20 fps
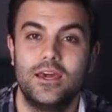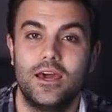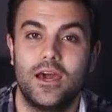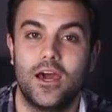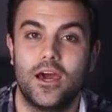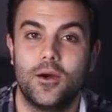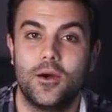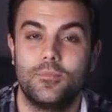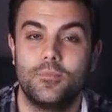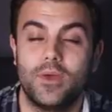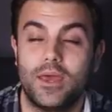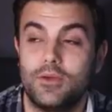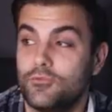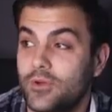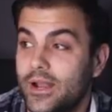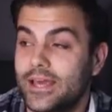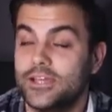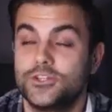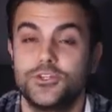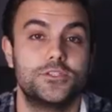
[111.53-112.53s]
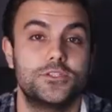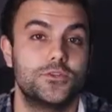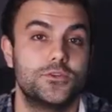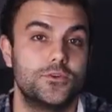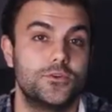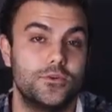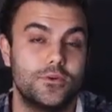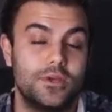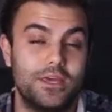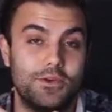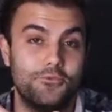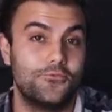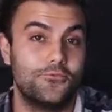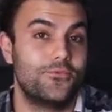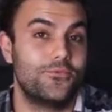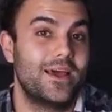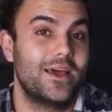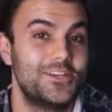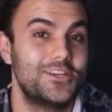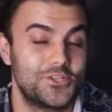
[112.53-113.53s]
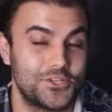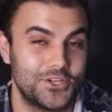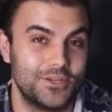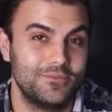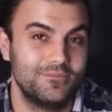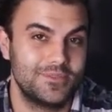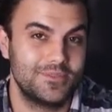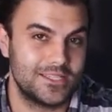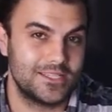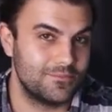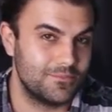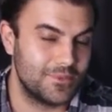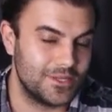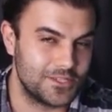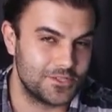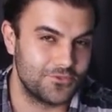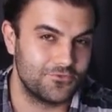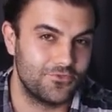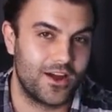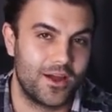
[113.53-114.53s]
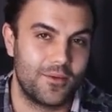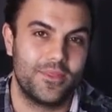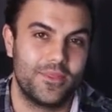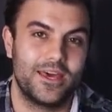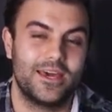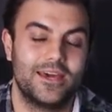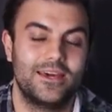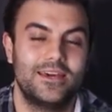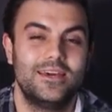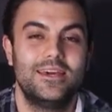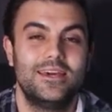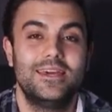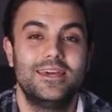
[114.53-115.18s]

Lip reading: In relation to inflation, didn't mean to rhyme there,